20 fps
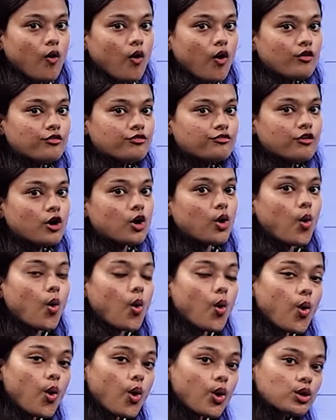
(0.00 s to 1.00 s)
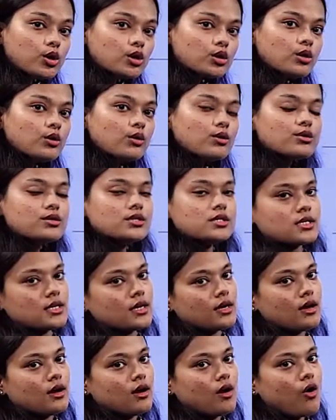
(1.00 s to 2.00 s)
of all those
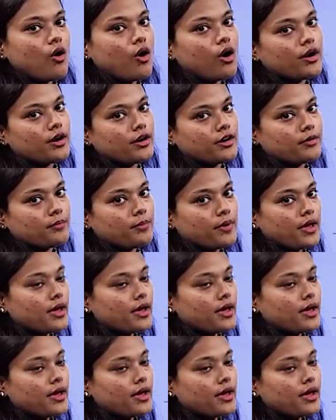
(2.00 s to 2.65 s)
ordered